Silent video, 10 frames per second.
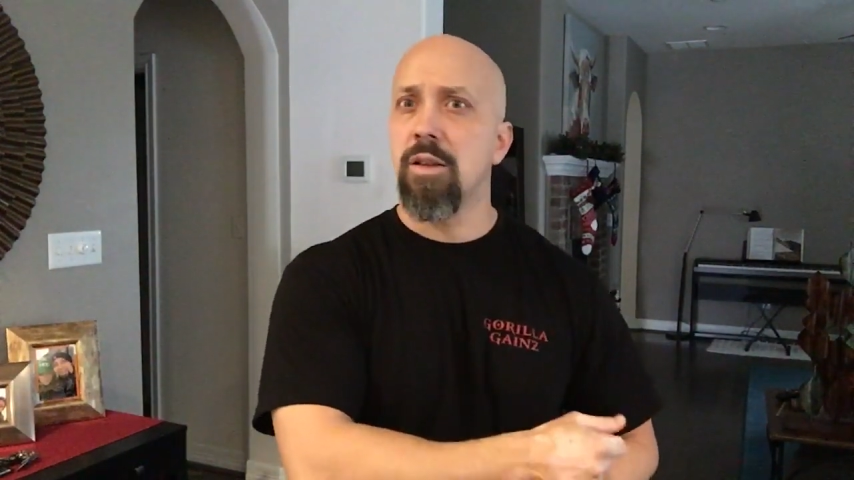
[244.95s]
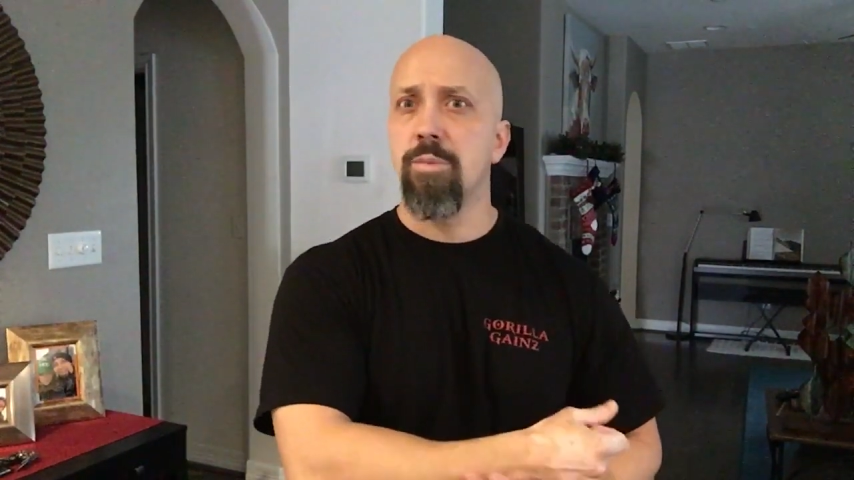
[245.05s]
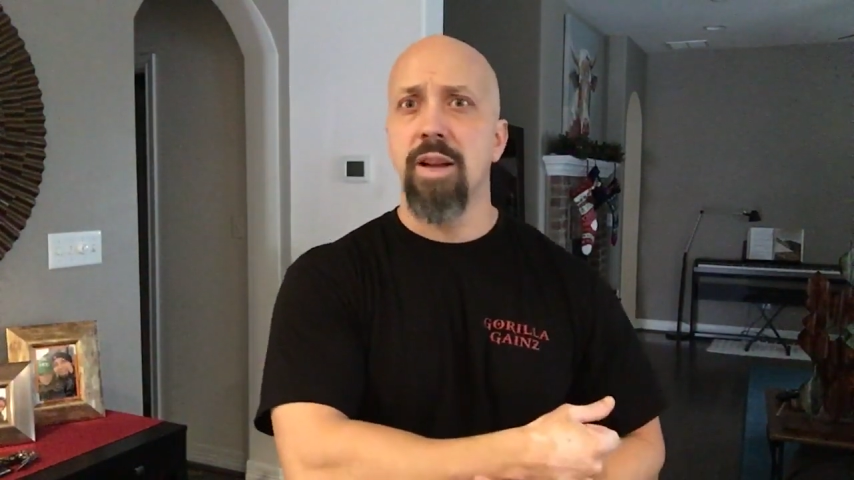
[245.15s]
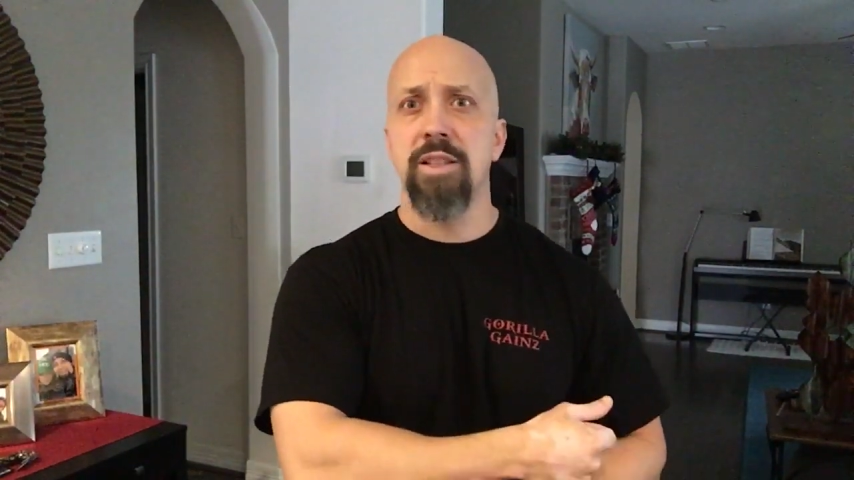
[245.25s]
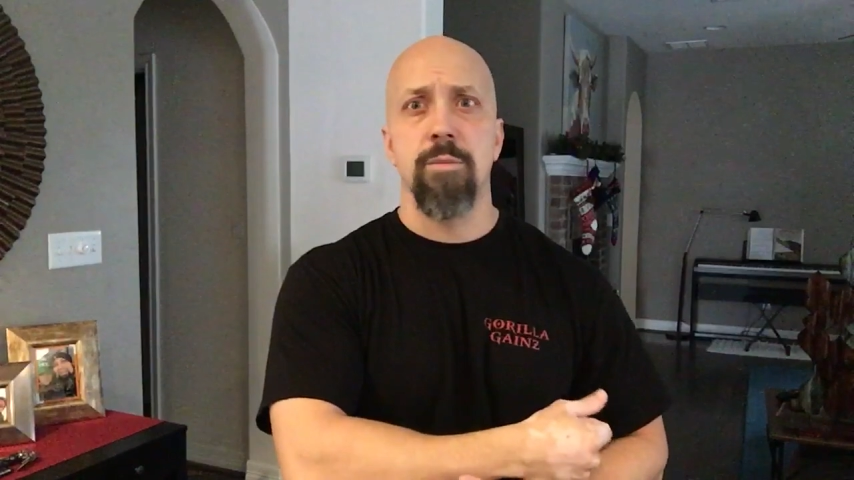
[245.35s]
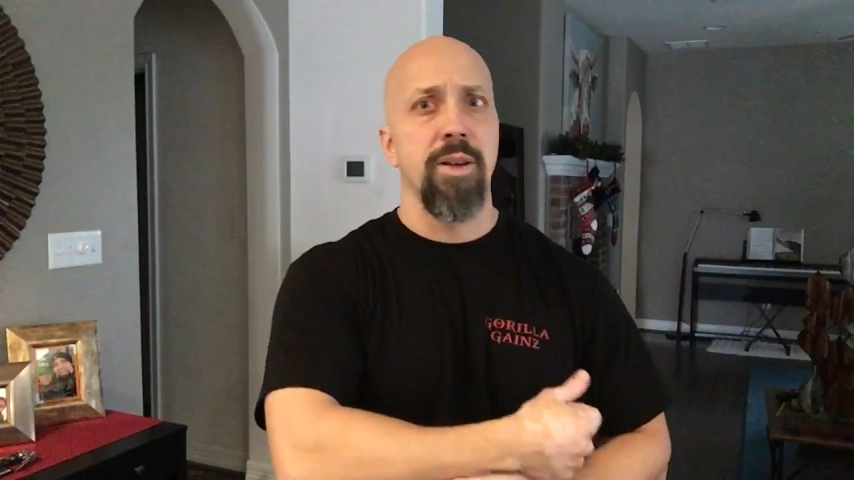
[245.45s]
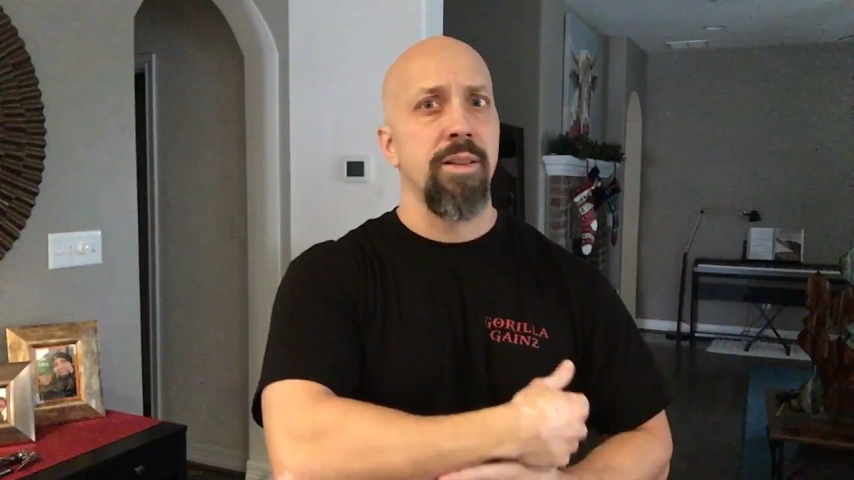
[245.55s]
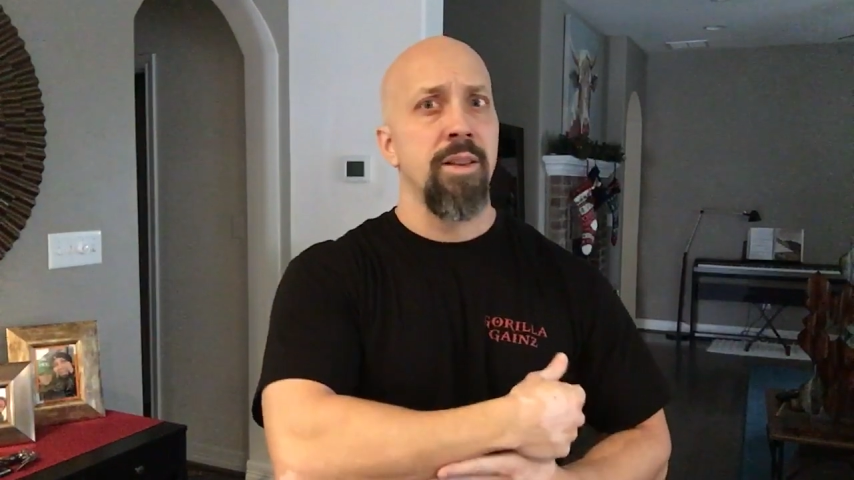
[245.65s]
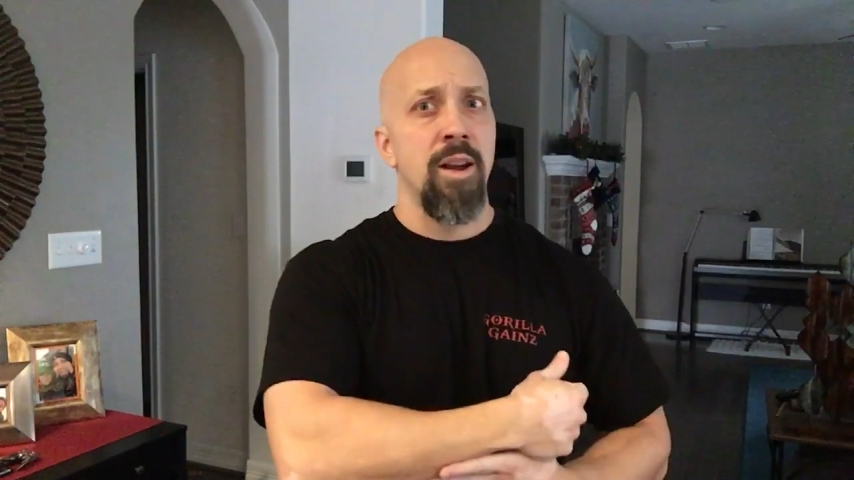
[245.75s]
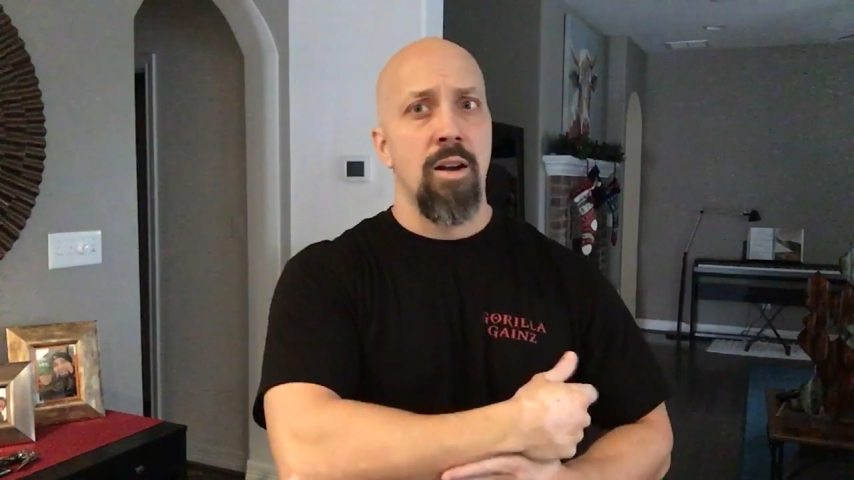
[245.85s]
complaints have
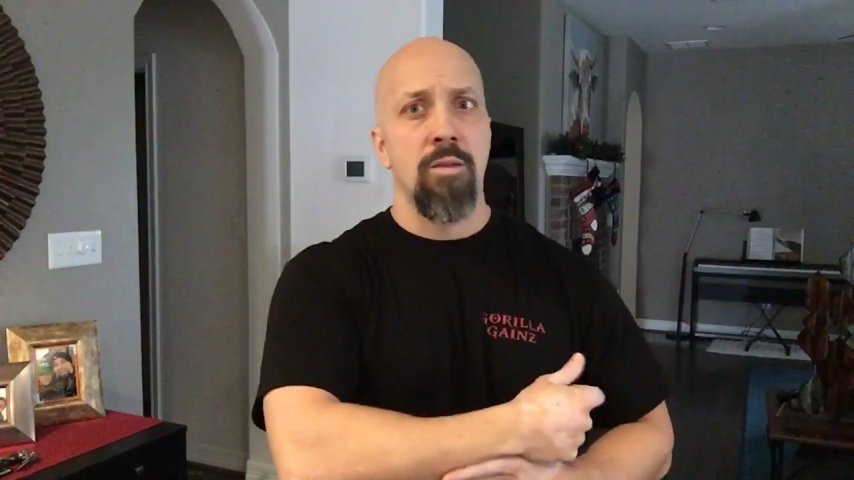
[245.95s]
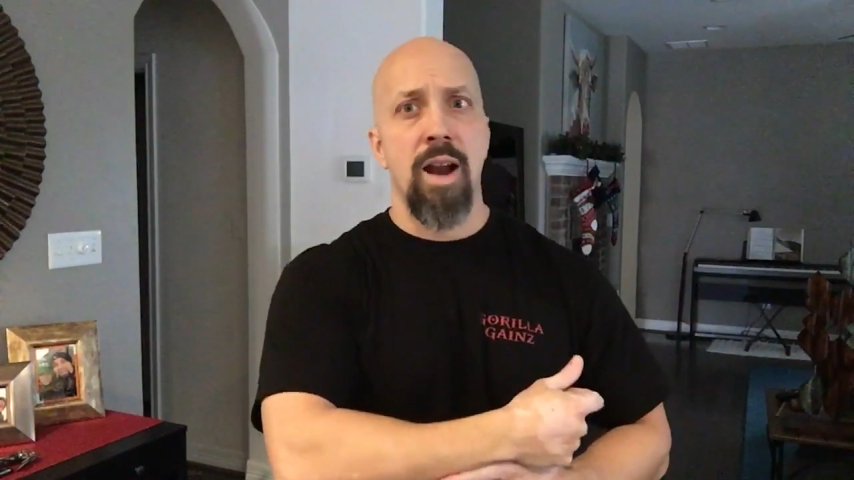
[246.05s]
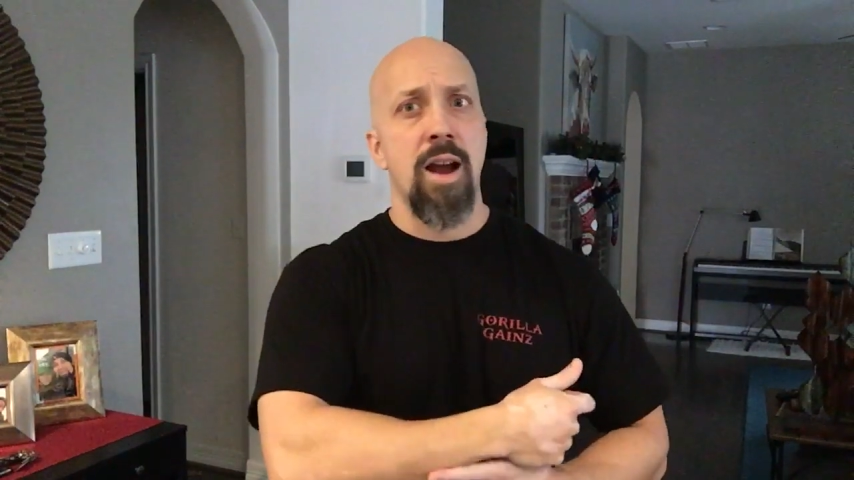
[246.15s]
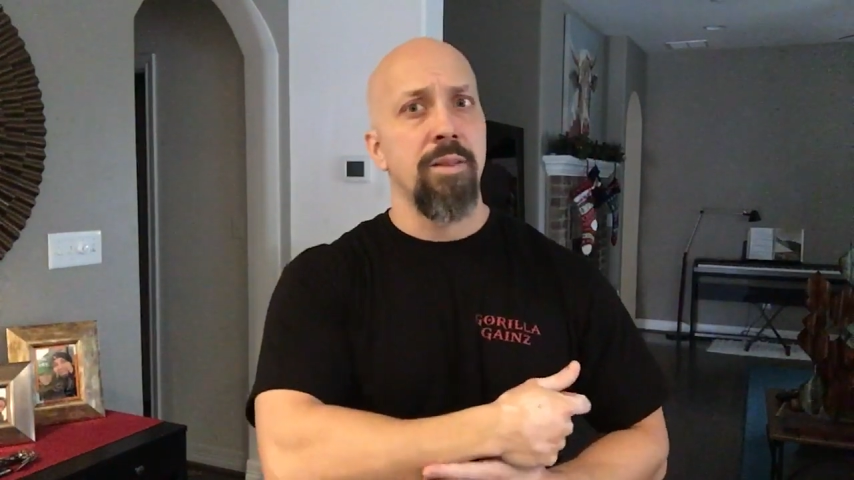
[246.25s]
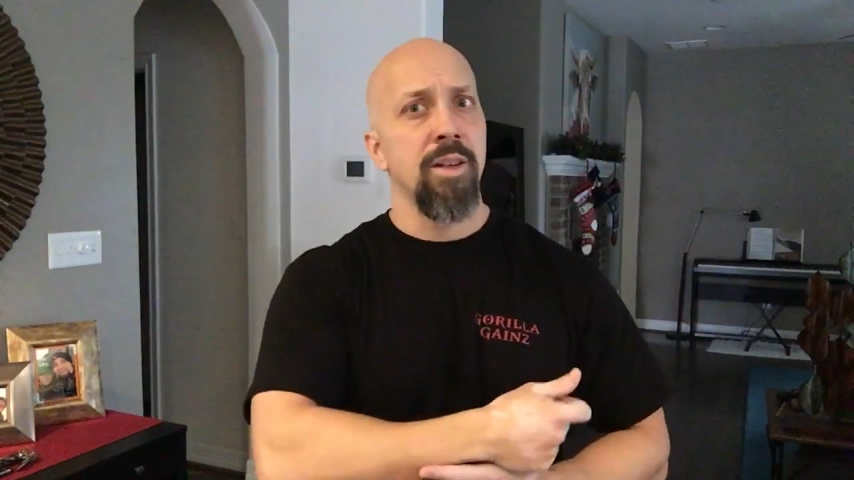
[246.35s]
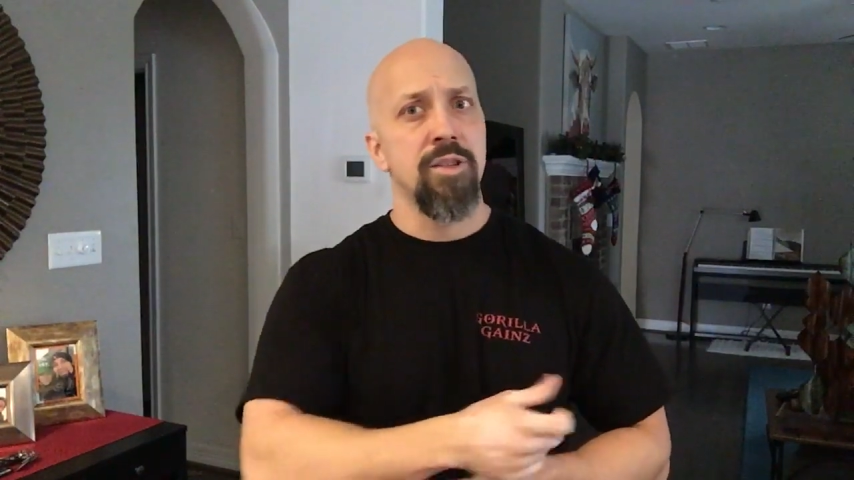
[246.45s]
been around,